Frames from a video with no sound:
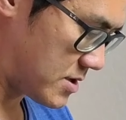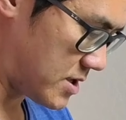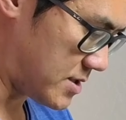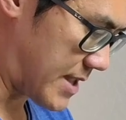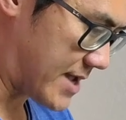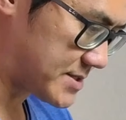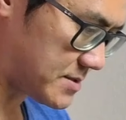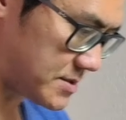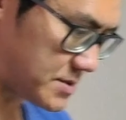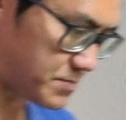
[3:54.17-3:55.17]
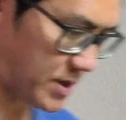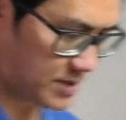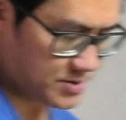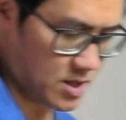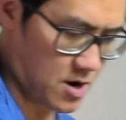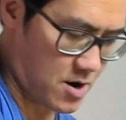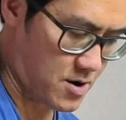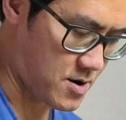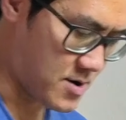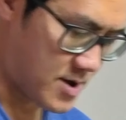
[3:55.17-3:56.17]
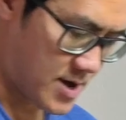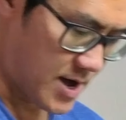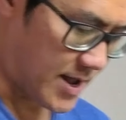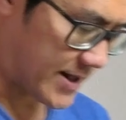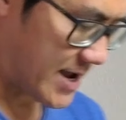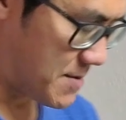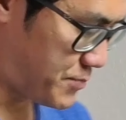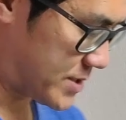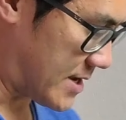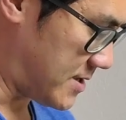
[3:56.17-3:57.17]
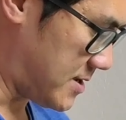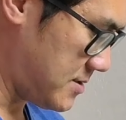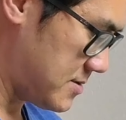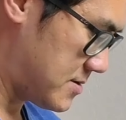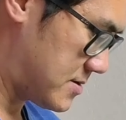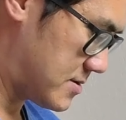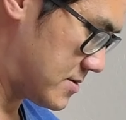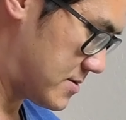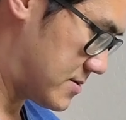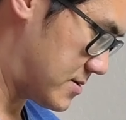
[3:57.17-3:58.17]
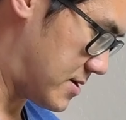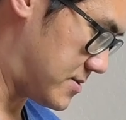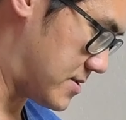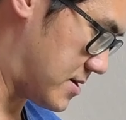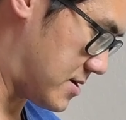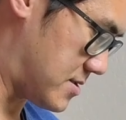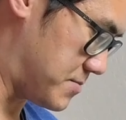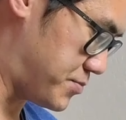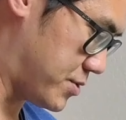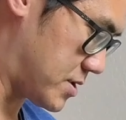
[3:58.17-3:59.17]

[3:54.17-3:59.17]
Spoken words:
in that space there. And I kind of put that in and then